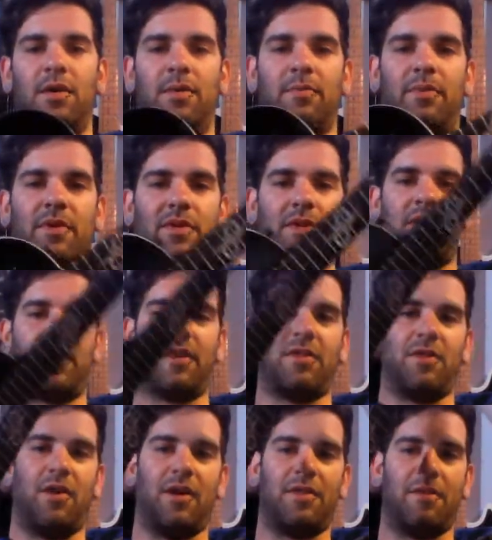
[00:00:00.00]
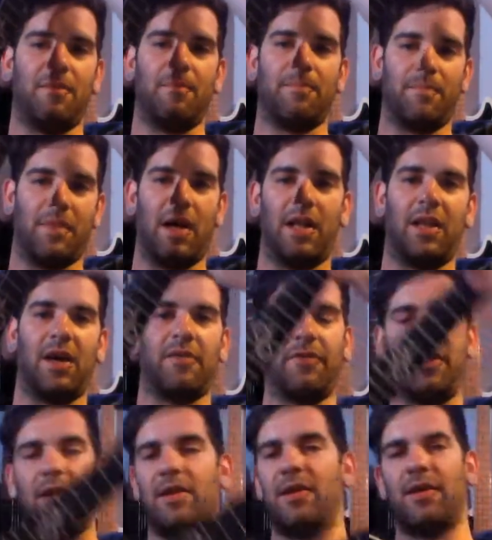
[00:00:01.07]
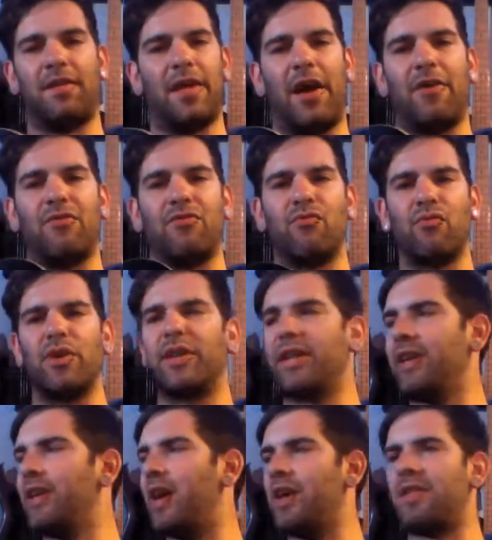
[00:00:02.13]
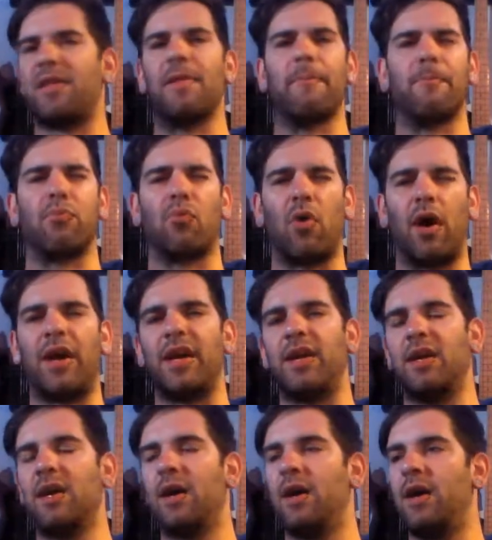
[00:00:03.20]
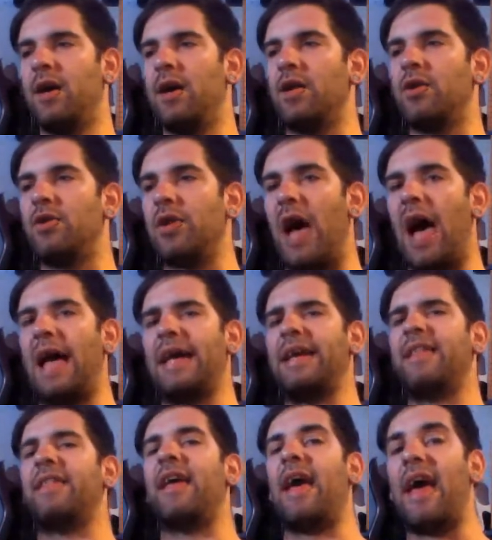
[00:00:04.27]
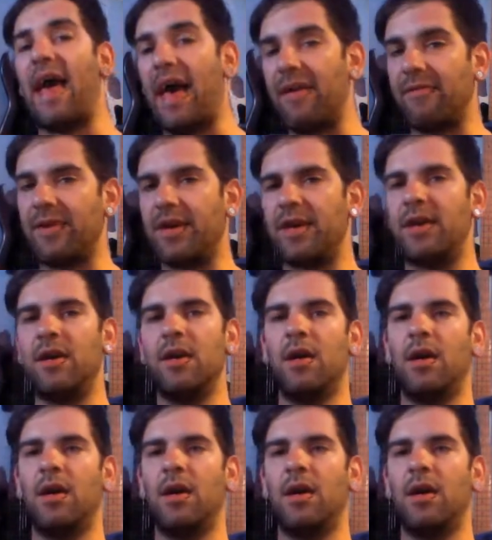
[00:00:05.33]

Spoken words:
but this thing's awesome. I love it. Sounds really nice and bright. Not as heavy